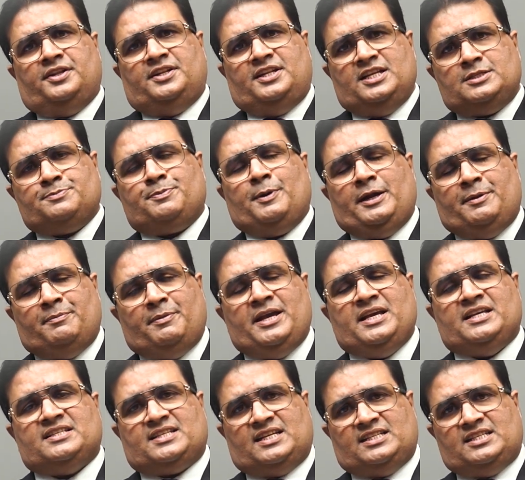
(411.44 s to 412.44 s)
despite
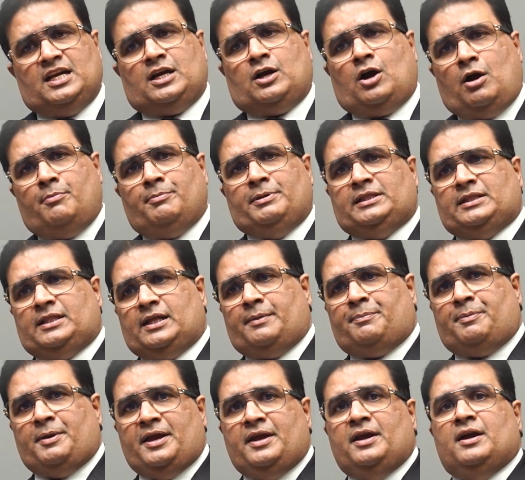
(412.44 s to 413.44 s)
being such a common
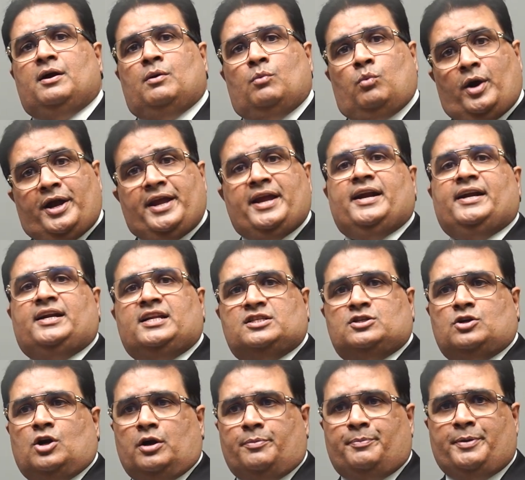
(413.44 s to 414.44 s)
therapy, why it is
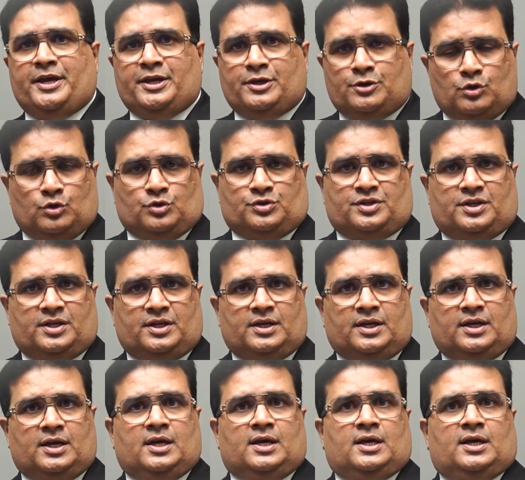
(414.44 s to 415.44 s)
not being used?
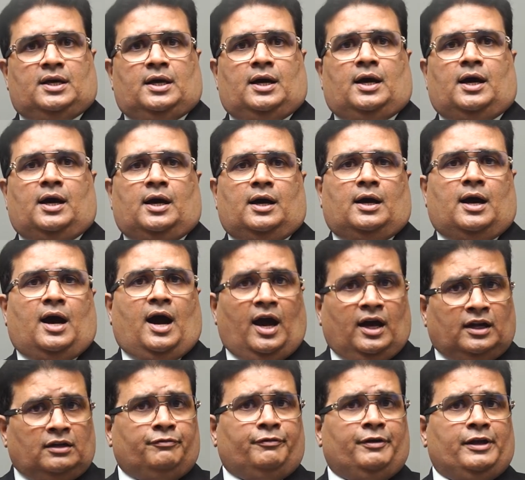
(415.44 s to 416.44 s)

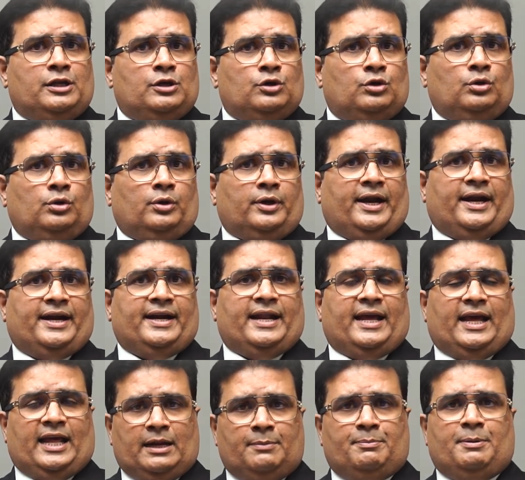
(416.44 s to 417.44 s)
Heart failure and
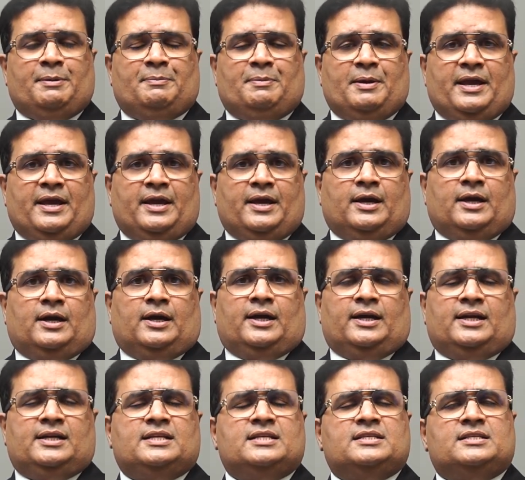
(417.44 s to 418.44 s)
LVP,
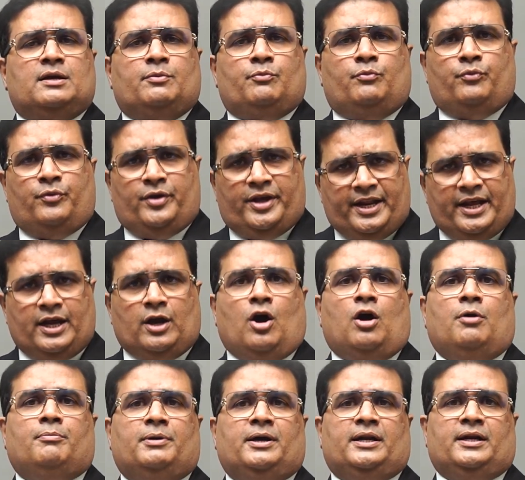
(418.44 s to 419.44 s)
it is a very
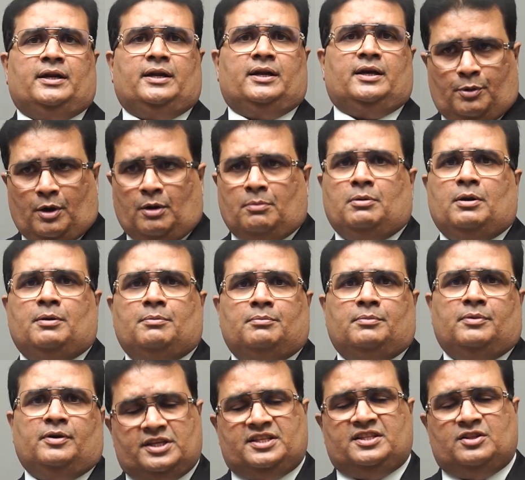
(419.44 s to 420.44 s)
common problem
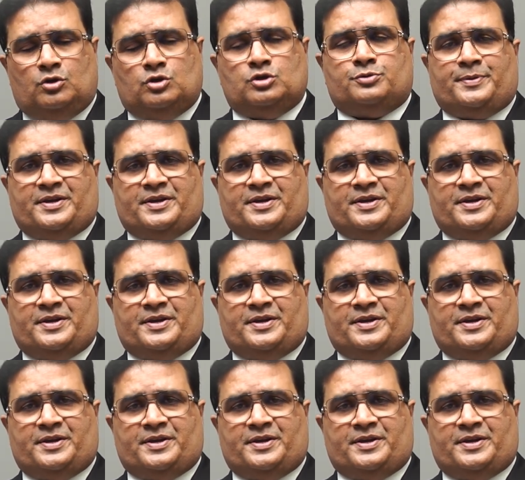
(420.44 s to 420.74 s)
in those